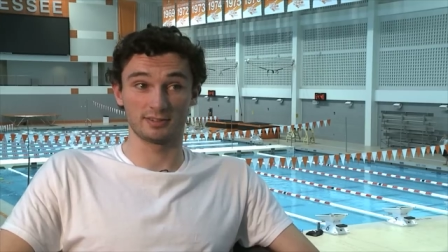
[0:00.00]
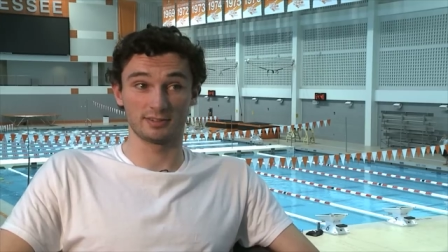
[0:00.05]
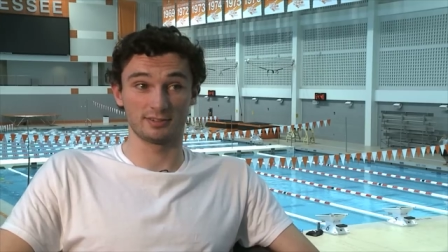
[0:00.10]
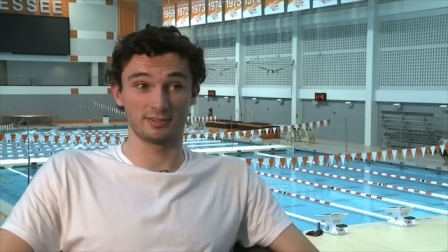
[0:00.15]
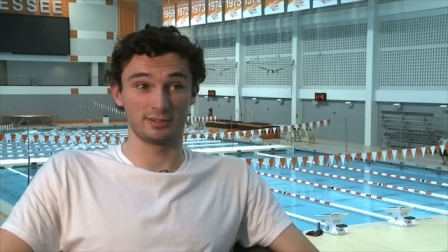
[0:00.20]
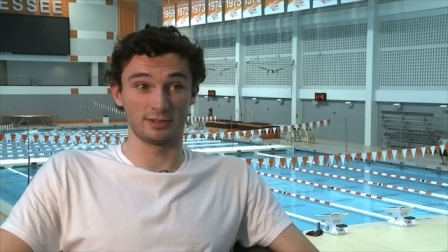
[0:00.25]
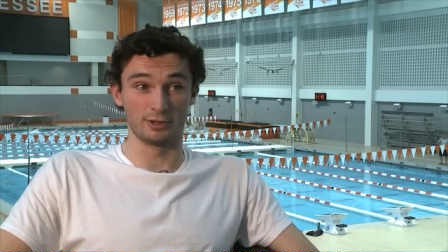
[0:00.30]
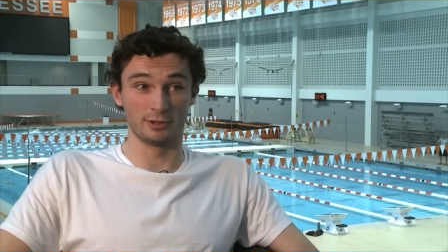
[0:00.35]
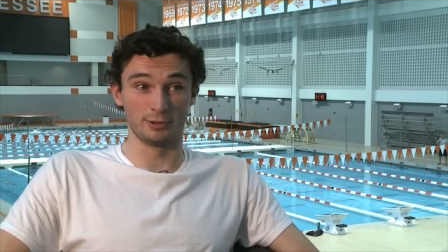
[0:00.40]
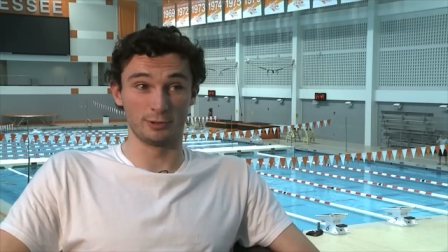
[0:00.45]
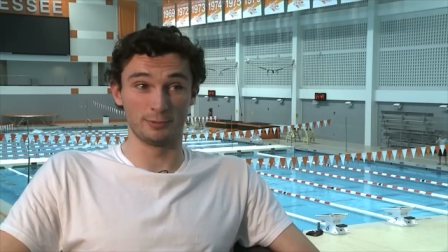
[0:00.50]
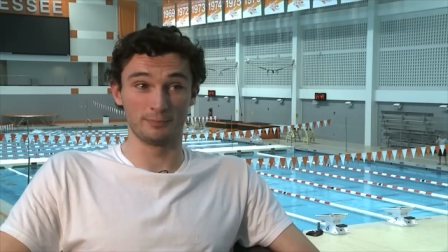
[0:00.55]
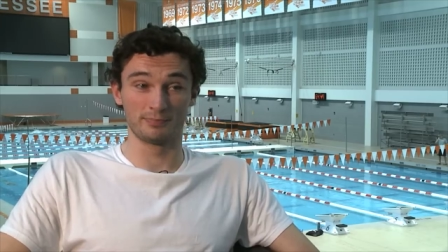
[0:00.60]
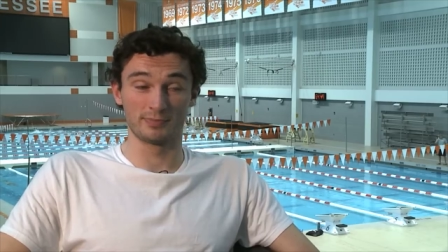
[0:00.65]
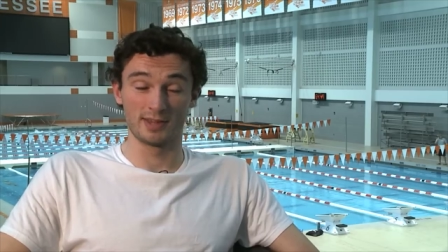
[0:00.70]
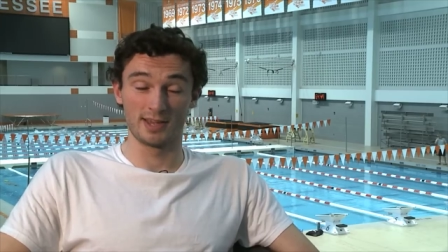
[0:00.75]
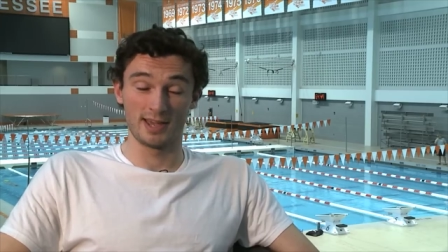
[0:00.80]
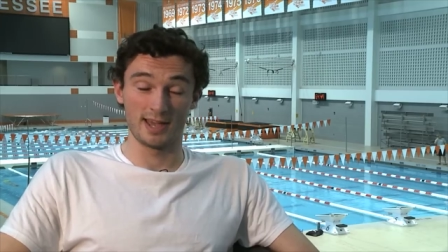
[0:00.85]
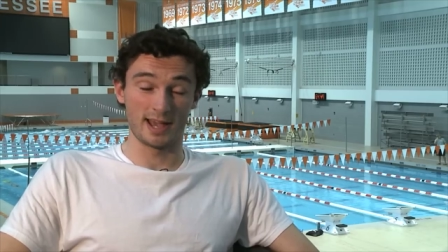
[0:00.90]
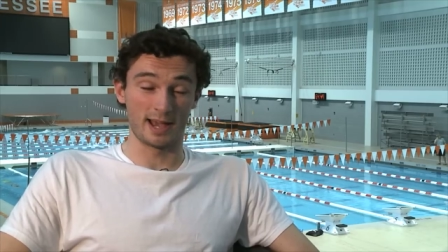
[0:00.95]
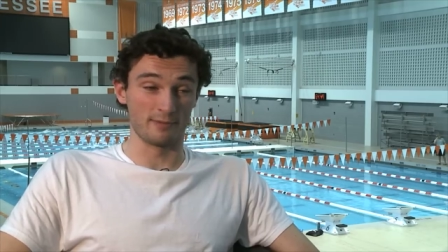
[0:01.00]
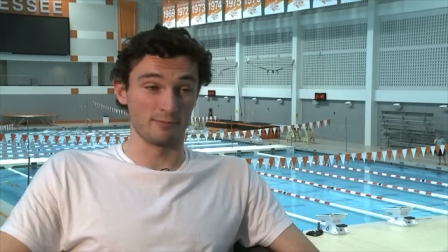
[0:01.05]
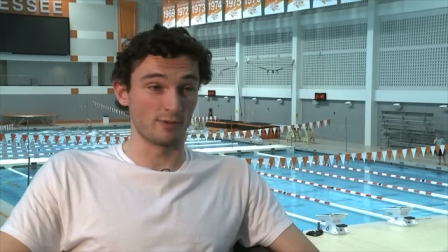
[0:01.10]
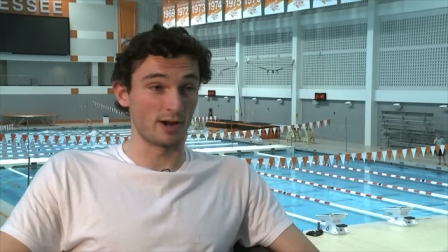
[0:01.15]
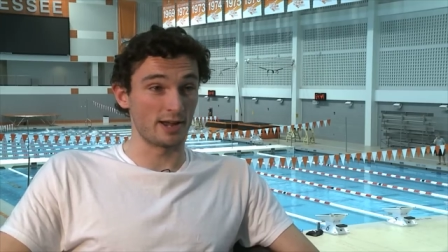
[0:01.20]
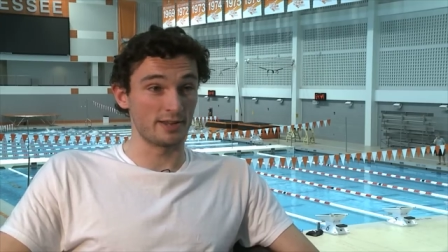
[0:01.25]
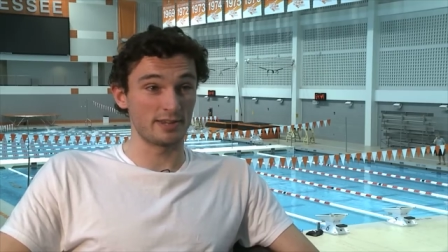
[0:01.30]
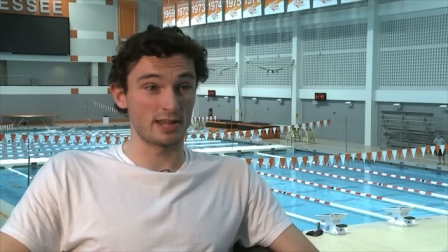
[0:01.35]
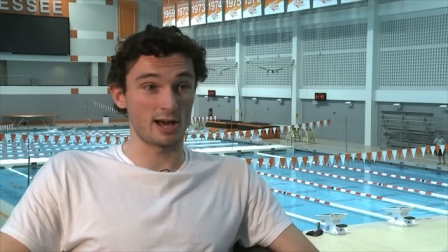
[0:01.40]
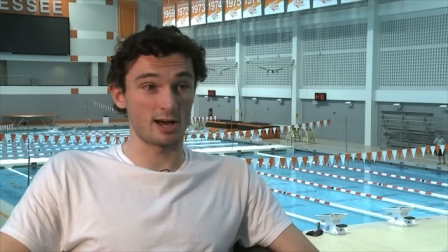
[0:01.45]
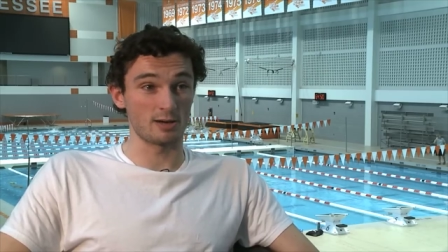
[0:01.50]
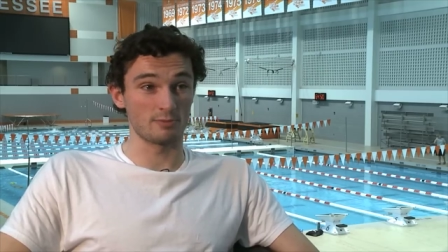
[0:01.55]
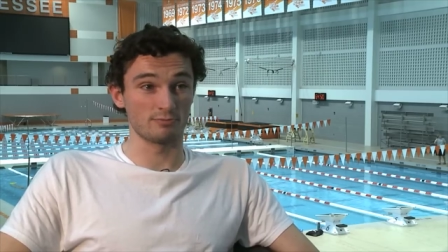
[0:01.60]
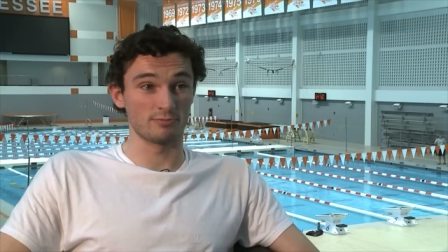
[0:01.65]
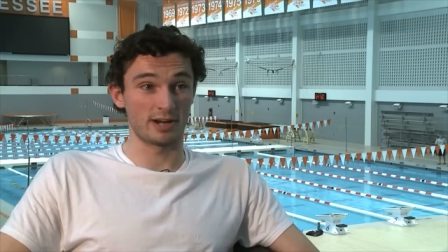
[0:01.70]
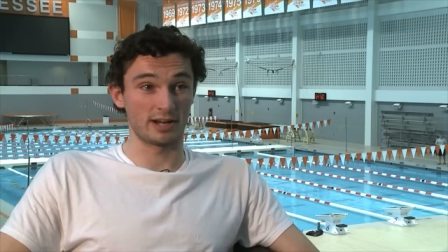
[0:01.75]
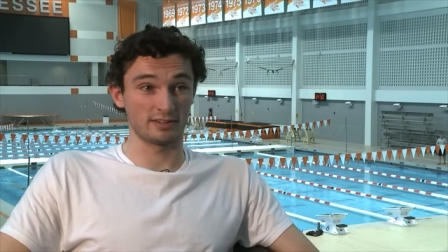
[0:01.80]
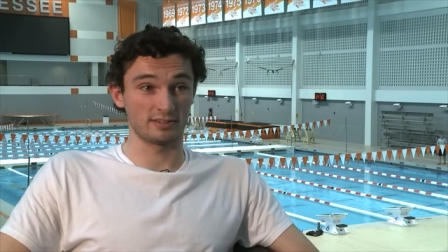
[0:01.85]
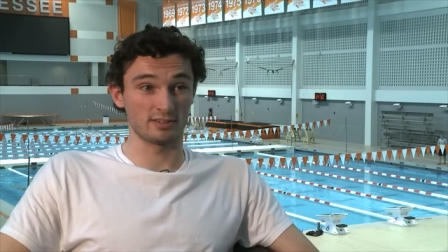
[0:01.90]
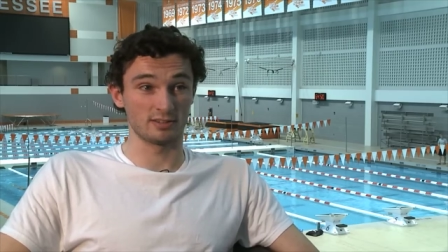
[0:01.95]
So, and right now
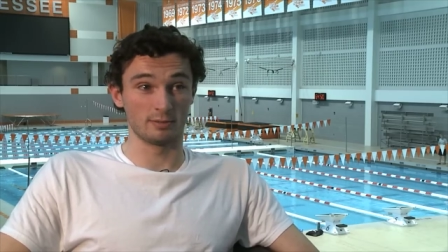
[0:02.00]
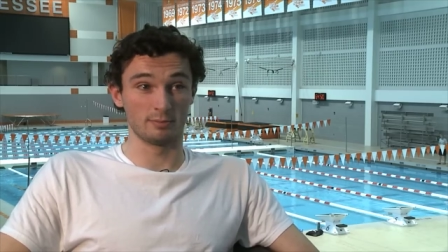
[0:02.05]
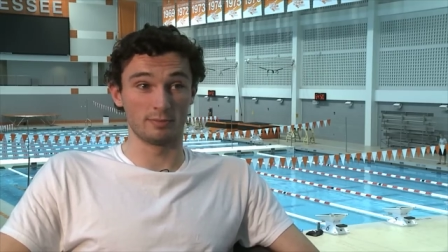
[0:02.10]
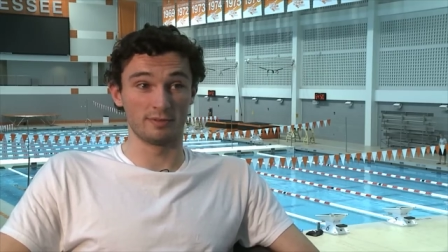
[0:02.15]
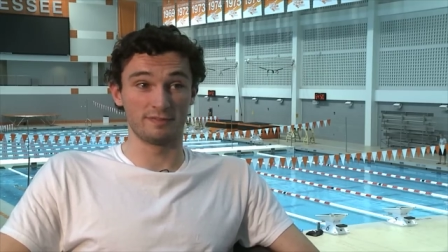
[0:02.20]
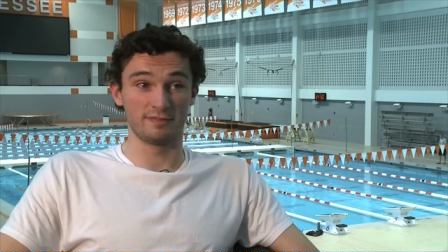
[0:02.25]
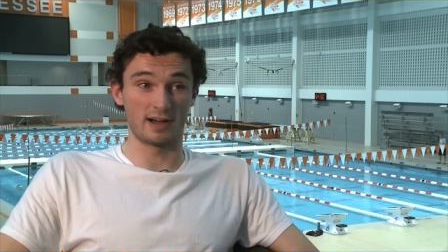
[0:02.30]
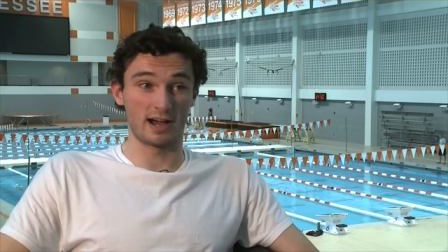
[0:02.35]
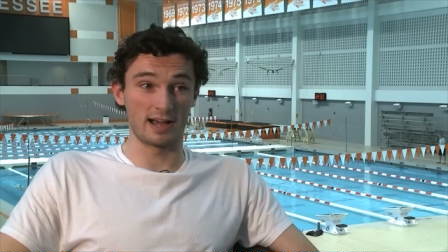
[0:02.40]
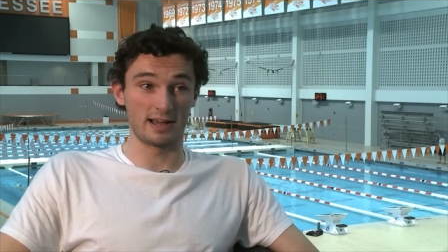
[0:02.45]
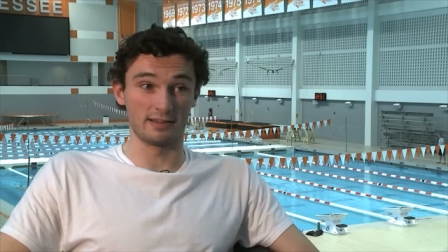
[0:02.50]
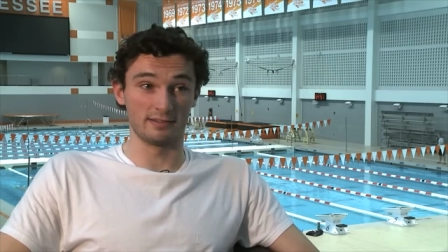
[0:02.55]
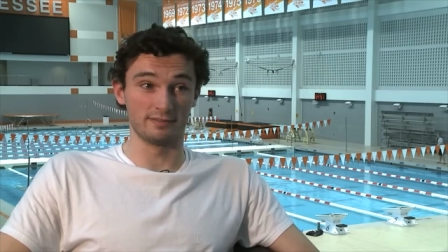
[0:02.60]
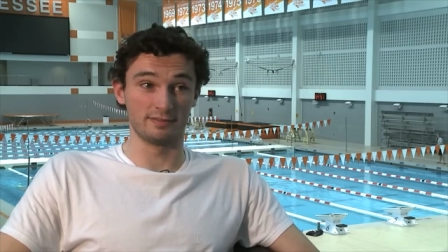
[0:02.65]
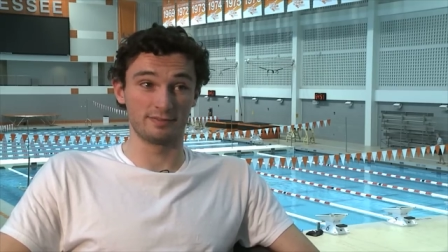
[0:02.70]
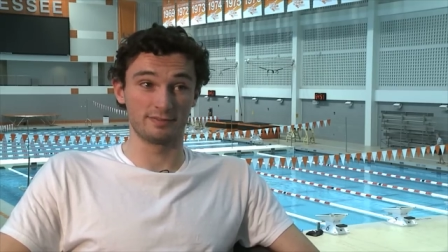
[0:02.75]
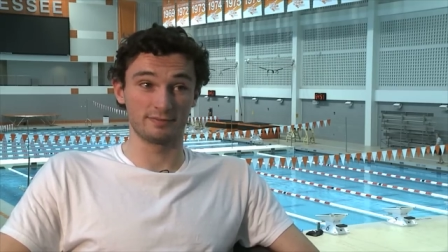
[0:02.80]
I'm ranked number five